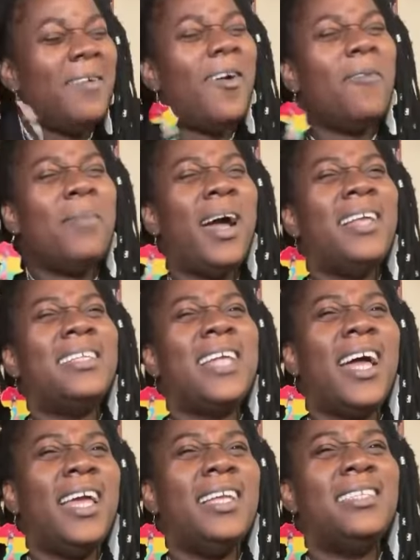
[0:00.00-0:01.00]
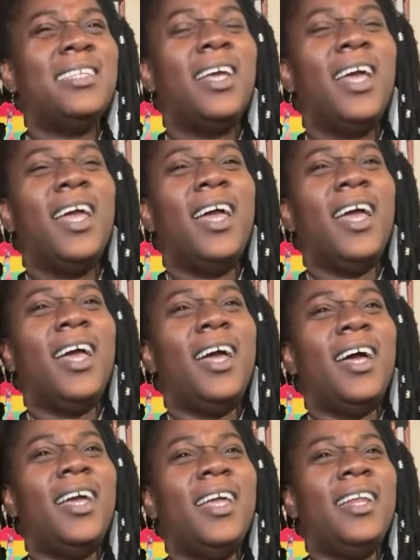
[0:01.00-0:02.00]
about my size,
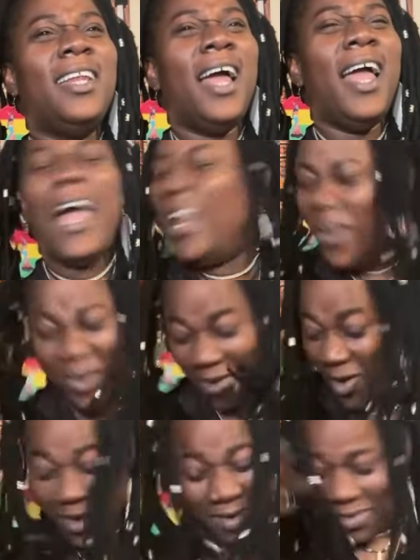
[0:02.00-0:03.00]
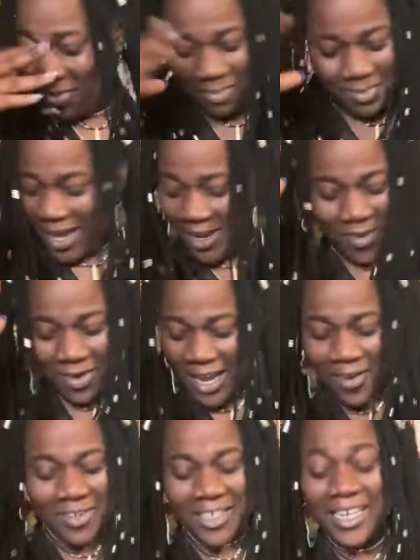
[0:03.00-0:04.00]
like, I don't know. I
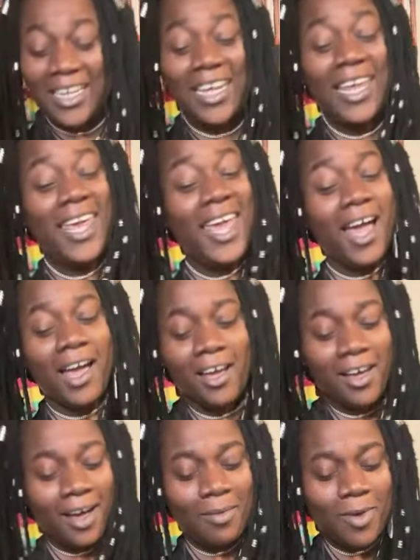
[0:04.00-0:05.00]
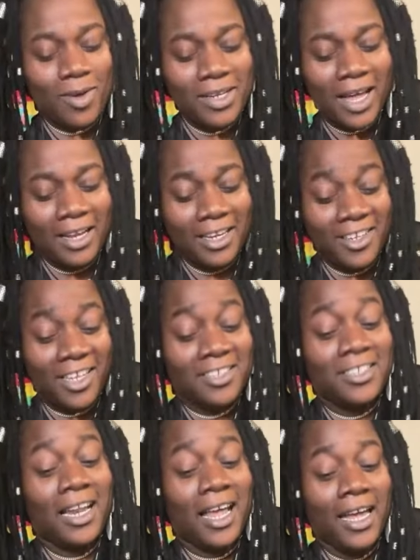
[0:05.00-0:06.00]
don't think he care about that. He
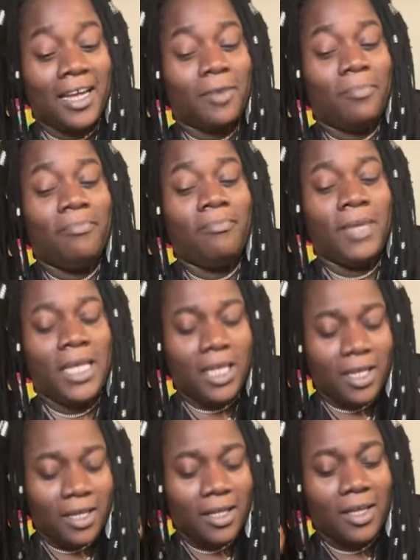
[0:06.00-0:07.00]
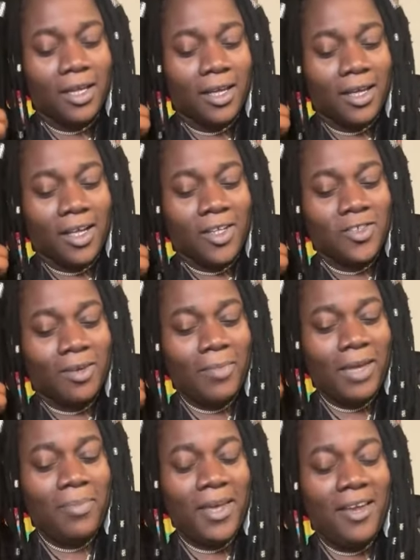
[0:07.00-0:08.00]
just like me. So
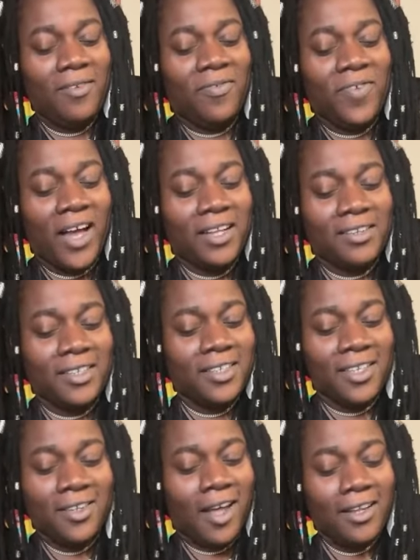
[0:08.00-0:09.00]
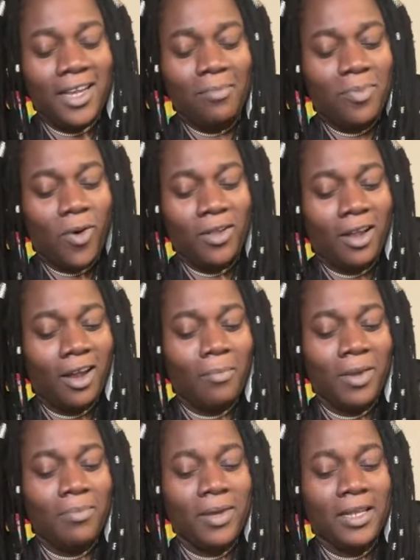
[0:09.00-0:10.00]
me being fat, not important, or
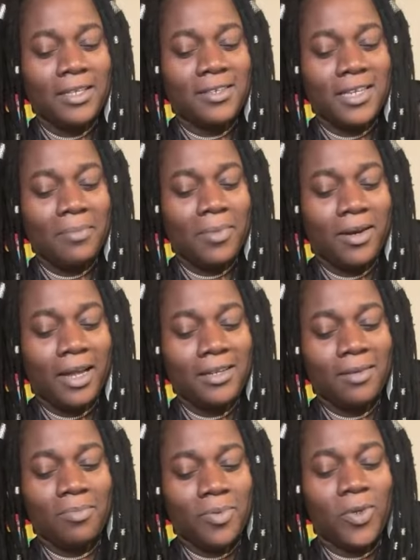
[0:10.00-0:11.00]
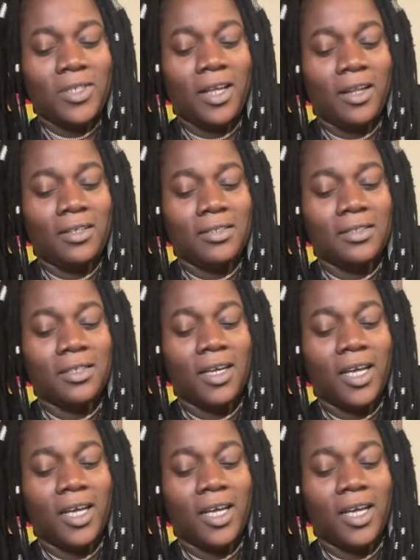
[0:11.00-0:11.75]
me being slim, or not important.